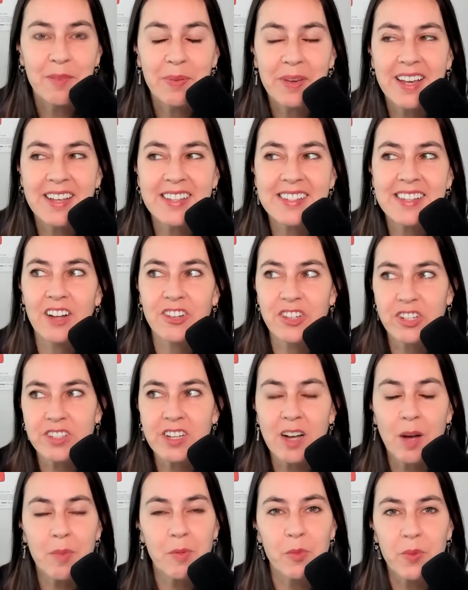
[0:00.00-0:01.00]
because just
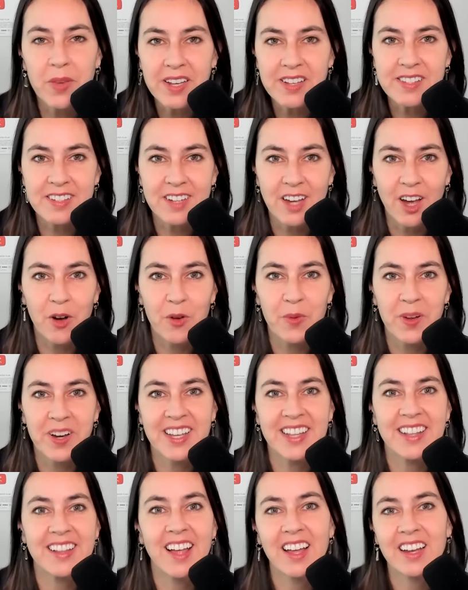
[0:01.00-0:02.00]
a couple of weeks ago when
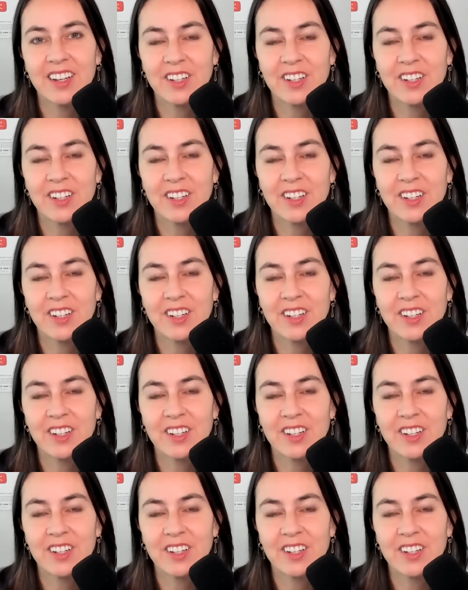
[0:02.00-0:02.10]
Elon